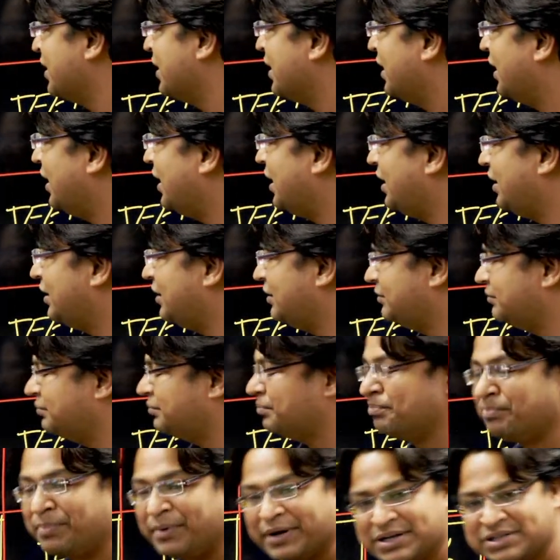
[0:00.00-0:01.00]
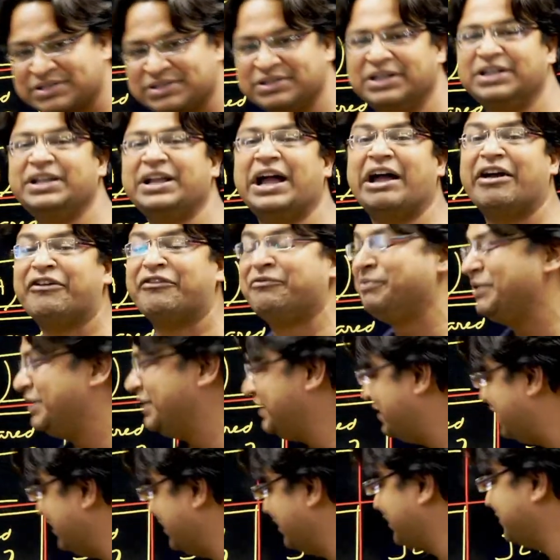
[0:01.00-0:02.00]
Personally, I have
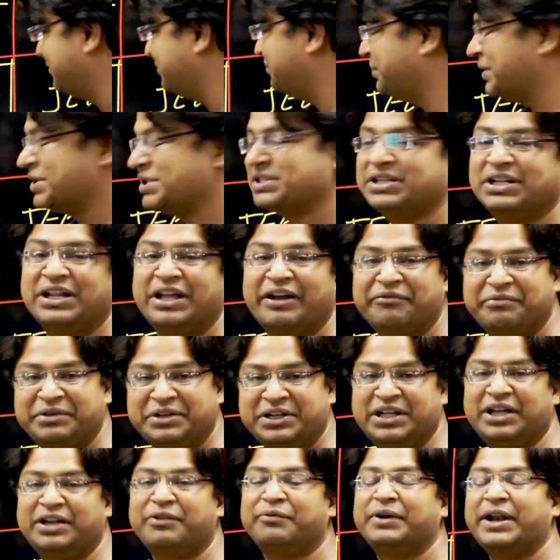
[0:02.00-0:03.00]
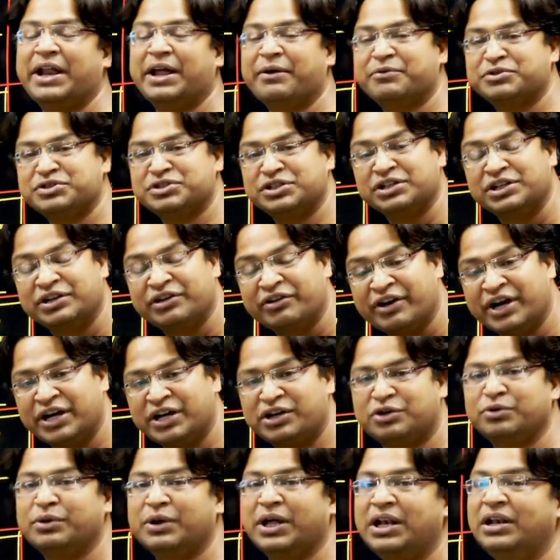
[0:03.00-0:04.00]
been here. When I was in
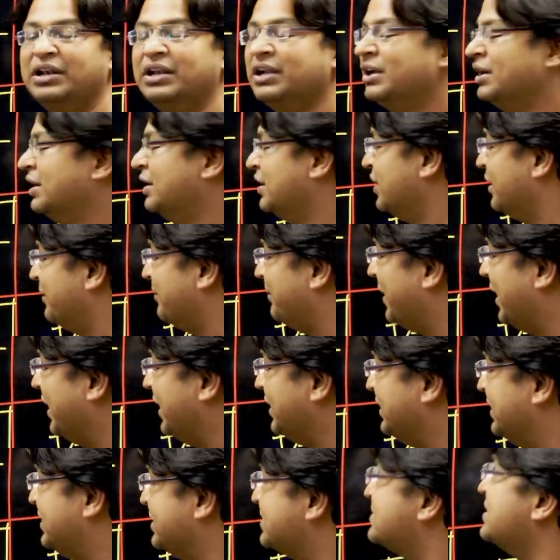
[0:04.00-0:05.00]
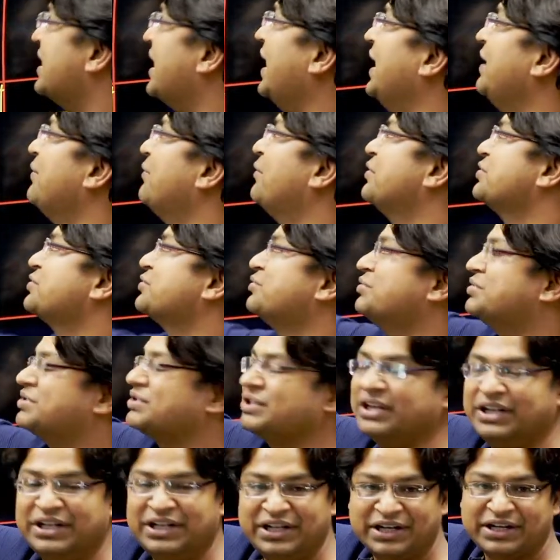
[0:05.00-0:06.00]
grade 12, my desire was to
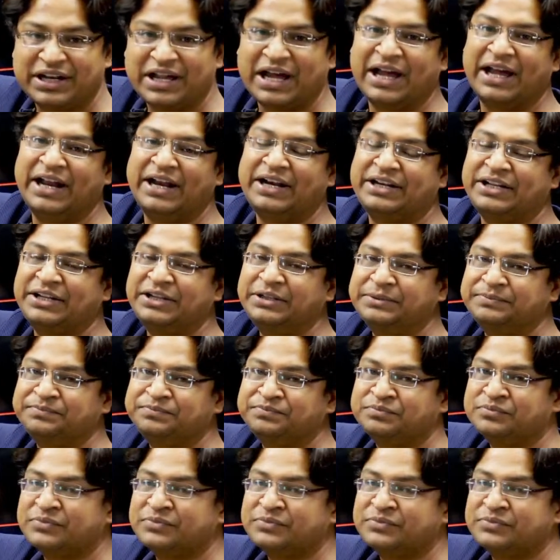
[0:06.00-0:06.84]
study at IIT.